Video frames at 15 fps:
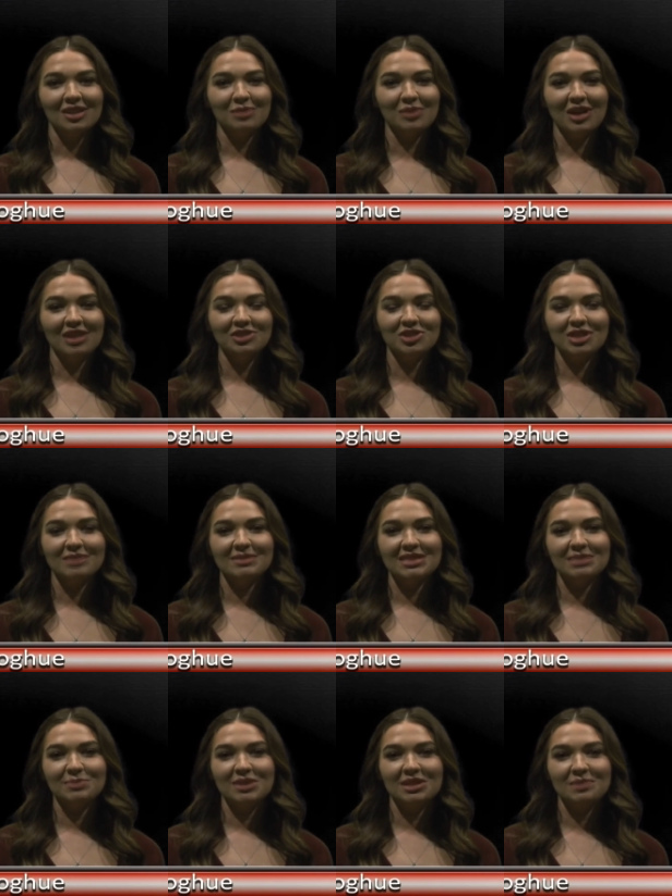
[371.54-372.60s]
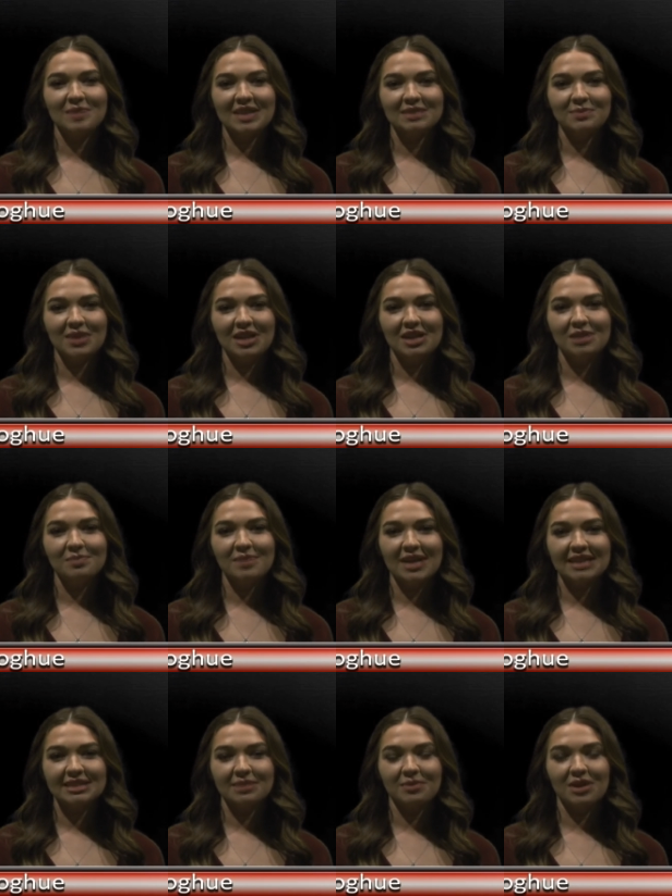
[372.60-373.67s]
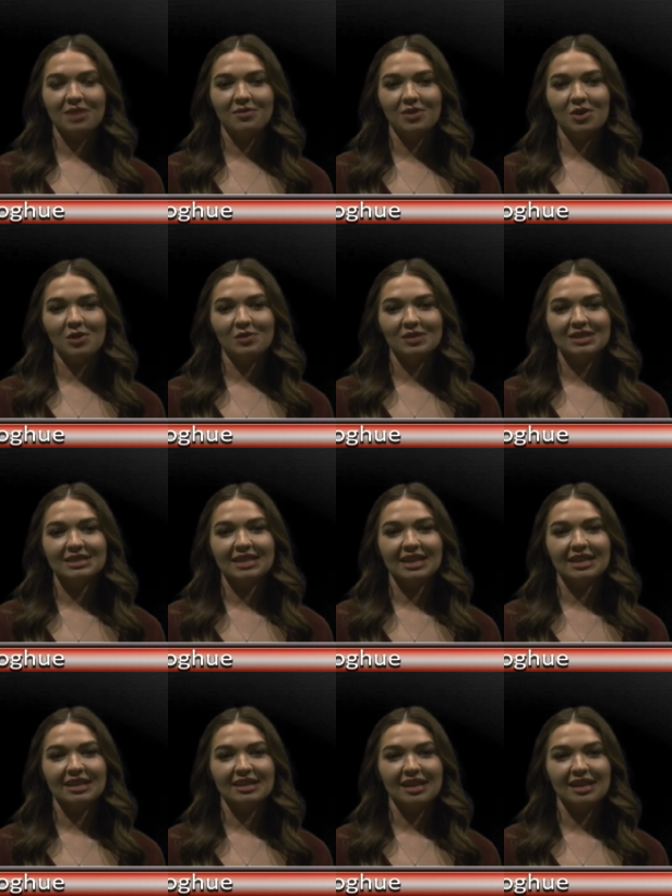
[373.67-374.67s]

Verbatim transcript: LeBron James has been the best player in basketball for over a decade